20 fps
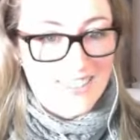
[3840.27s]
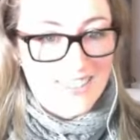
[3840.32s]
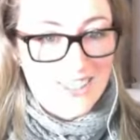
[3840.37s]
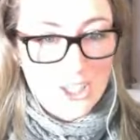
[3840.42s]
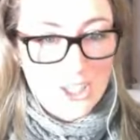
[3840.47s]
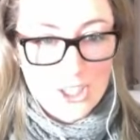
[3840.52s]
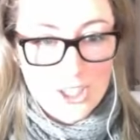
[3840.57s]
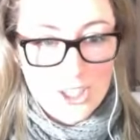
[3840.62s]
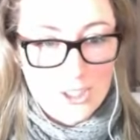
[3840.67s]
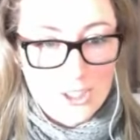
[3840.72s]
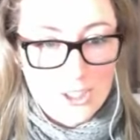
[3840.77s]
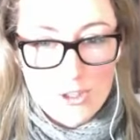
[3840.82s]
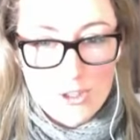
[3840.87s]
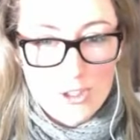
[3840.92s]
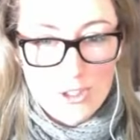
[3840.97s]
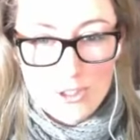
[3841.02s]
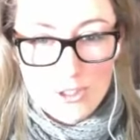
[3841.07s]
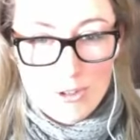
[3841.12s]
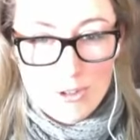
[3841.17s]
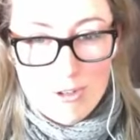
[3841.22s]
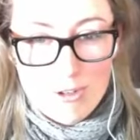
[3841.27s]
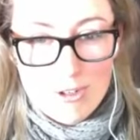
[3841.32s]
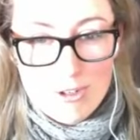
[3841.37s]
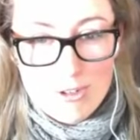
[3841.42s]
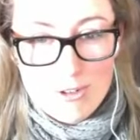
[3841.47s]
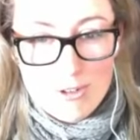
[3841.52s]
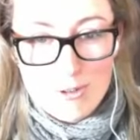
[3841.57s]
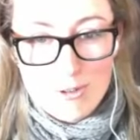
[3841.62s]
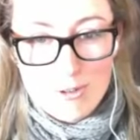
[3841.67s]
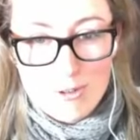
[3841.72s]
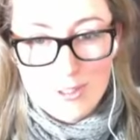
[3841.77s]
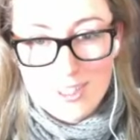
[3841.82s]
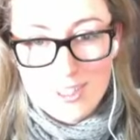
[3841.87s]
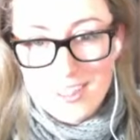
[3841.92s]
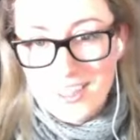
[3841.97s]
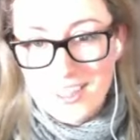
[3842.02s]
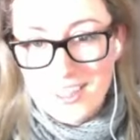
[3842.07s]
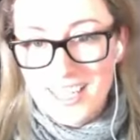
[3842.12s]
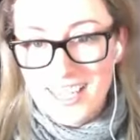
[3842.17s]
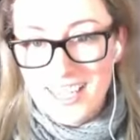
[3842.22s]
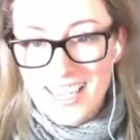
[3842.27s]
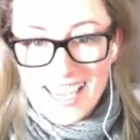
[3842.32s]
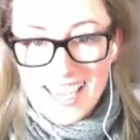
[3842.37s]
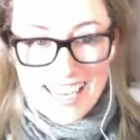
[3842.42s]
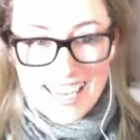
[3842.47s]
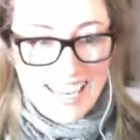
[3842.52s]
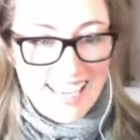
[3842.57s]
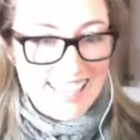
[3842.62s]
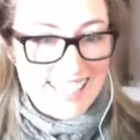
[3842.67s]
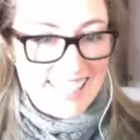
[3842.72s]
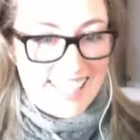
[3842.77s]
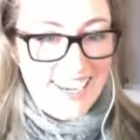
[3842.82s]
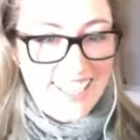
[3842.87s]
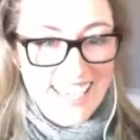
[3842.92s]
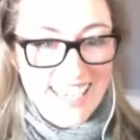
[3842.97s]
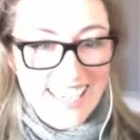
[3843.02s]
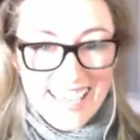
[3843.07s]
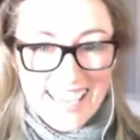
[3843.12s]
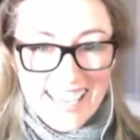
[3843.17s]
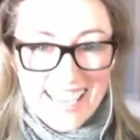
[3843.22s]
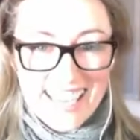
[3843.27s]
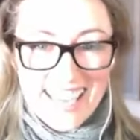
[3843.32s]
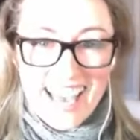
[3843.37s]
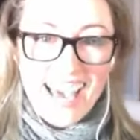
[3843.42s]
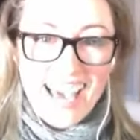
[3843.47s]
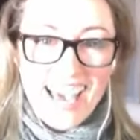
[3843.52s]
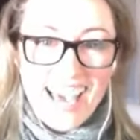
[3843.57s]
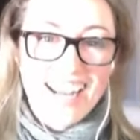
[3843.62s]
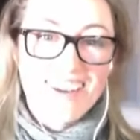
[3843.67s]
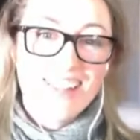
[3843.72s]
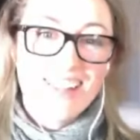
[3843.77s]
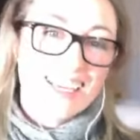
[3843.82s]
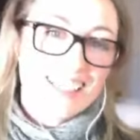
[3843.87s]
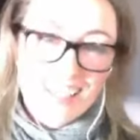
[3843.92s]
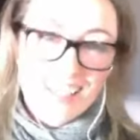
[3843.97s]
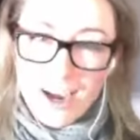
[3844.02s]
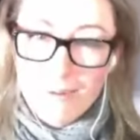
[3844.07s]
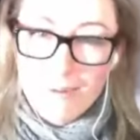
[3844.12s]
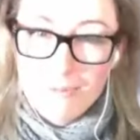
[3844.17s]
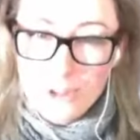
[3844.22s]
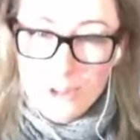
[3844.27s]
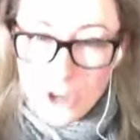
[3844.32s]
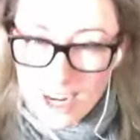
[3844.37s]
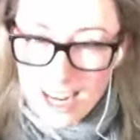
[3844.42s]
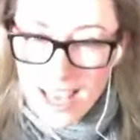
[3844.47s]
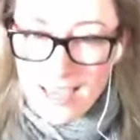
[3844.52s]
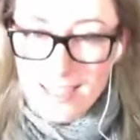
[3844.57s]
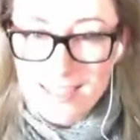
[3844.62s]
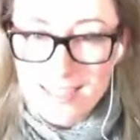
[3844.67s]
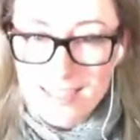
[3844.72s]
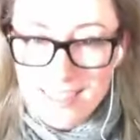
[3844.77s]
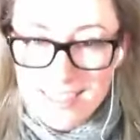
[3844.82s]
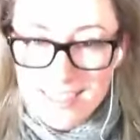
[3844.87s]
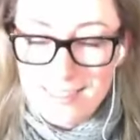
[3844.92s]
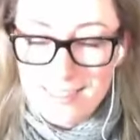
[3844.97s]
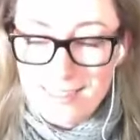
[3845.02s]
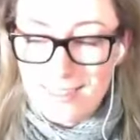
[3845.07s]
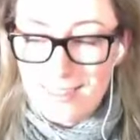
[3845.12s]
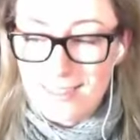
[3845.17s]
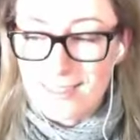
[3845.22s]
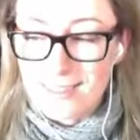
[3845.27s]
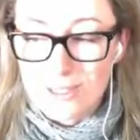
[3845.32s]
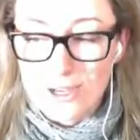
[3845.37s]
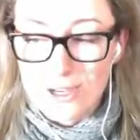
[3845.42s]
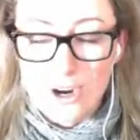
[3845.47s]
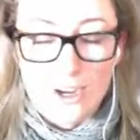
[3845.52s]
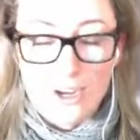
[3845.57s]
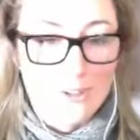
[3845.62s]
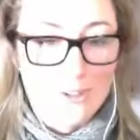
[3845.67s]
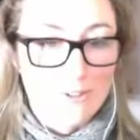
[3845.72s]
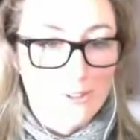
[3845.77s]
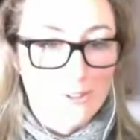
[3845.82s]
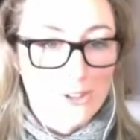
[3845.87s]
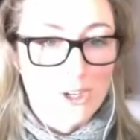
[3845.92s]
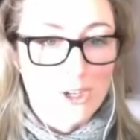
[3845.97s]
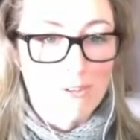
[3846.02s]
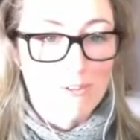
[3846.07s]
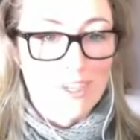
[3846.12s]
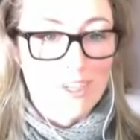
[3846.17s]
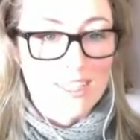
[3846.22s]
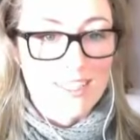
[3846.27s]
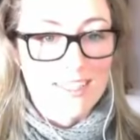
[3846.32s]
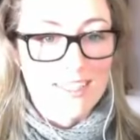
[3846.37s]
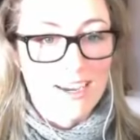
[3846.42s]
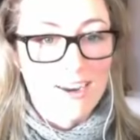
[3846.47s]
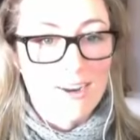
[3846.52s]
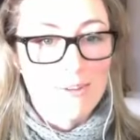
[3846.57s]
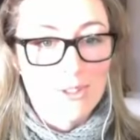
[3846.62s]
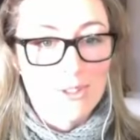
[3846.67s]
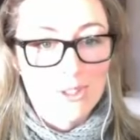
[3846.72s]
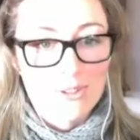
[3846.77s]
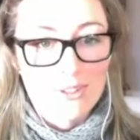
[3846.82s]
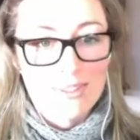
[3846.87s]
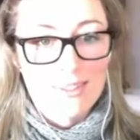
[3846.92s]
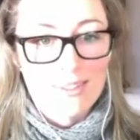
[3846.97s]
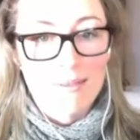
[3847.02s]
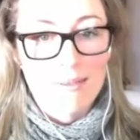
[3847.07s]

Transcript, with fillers: you should do the Zulus and the so, yeah. And I'm like, yeah, I'm not actually just a historical photographer, so I'm doing